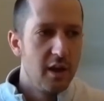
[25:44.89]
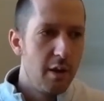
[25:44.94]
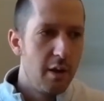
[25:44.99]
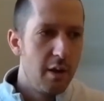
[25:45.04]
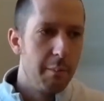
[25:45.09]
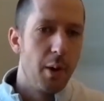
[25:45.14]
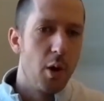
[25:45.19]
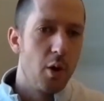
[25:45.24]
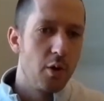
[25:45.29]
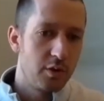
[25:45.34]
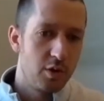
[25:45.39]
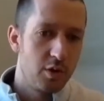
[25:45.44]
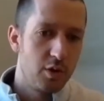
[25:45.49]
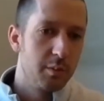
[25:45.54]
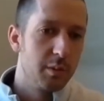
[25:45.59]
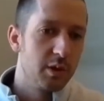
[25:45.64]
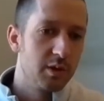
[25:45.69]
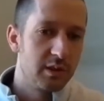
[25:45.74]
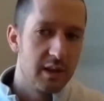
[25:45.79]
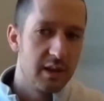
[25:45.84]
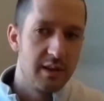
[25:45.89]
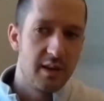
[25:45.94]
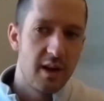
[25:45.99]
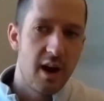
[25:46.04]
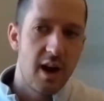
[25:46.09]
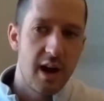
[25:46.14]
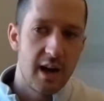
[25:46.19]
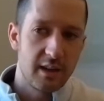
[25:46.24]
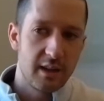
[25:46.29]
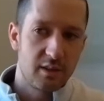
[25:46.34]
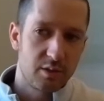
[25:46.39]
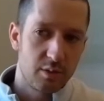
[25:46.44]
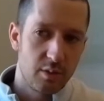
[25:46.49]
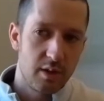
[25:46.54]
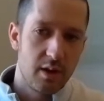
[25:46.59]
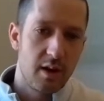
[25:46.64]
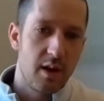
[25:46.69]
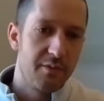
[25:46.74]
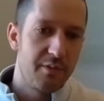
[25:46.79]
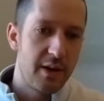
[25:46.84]
bone tumors in dogs through
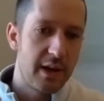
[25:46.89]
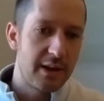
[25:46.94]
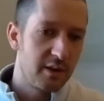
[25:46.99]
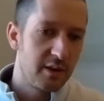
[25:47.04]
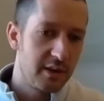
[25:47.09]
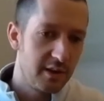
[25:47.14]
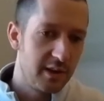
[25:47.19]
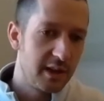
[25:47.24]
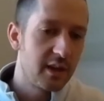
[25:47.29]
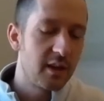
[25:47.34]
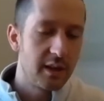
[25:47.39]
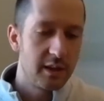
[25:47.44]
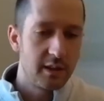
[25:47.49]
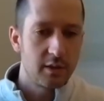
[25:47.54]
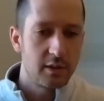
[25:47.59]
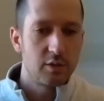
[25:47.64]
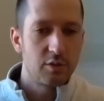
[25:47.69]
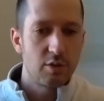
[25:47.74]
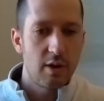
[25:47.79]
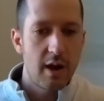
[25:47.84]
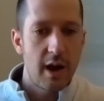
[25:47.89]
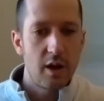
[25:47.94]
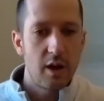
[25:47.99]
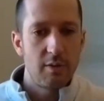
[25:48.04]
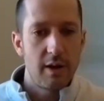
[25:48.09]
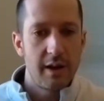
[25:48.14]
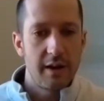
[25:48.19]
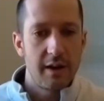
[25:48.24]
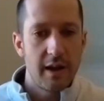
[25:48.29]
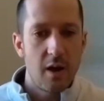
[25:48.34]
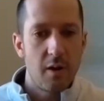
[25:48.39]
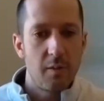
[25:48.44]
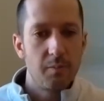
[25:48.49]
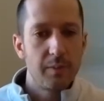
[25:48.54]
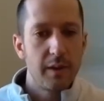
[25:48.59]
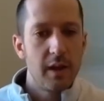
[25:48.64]
a veterinary clinical trial right now.